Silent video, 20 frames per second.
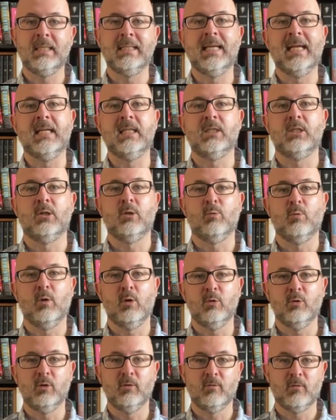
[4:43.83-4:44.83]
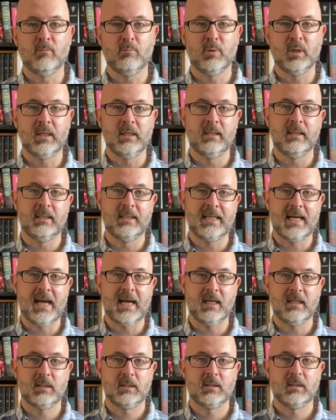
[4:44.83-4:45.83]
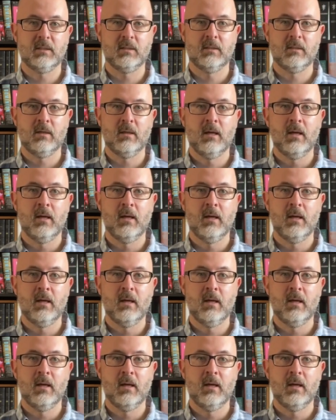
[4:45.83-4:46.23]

days in a row you've completed the tasks.